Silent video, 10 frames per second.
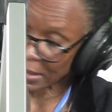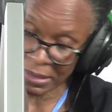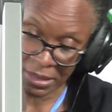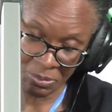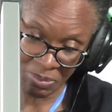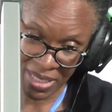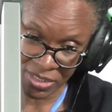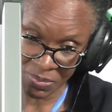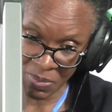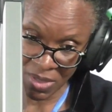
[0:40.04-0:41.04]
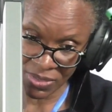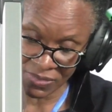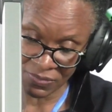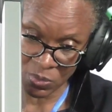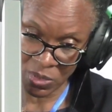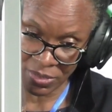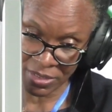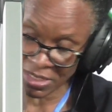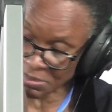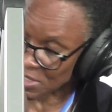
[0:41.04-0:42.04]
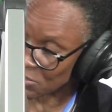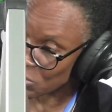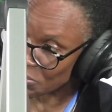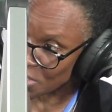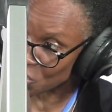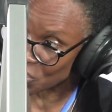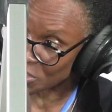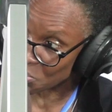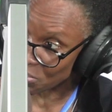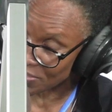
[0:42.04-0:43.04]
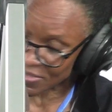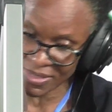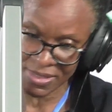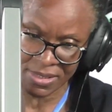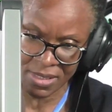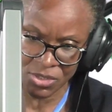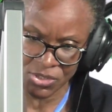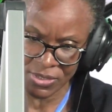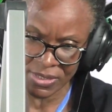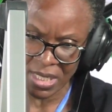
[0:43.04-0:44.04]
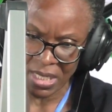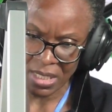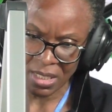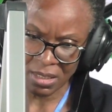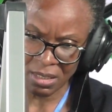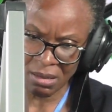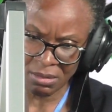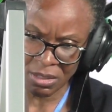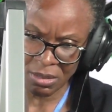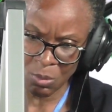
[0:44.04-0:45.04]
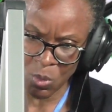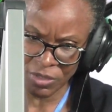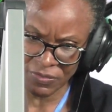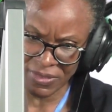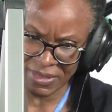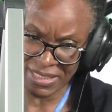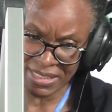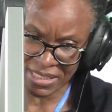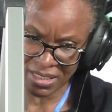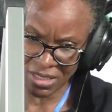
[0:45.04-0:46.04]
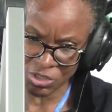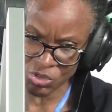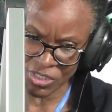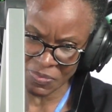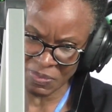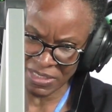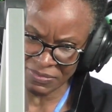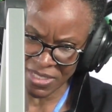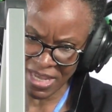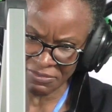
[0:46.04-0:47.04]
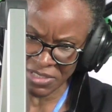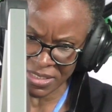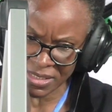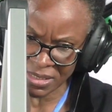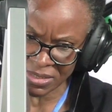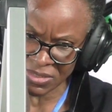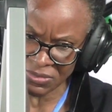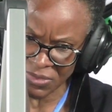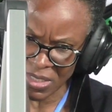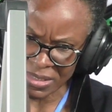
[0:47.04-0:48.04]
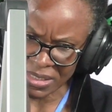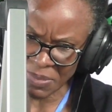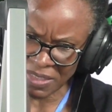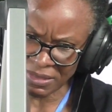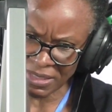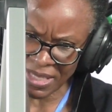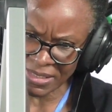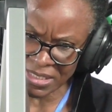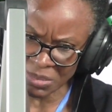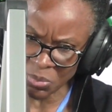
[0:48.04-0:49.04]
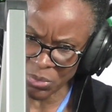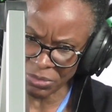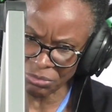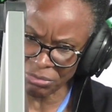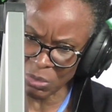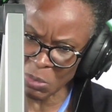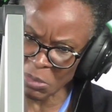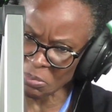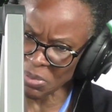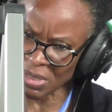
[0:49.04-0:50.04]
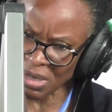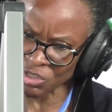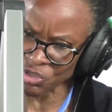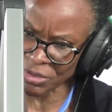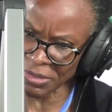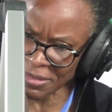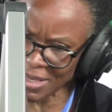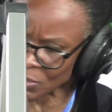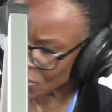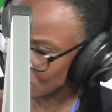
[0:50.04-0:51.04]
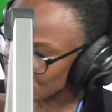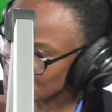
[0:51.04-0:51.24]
compared to parts of the world that I believe we've mentioned in previous discussions. Ghana, one of the leading countries believed to have an incidence of something like 18.3 women per 100,000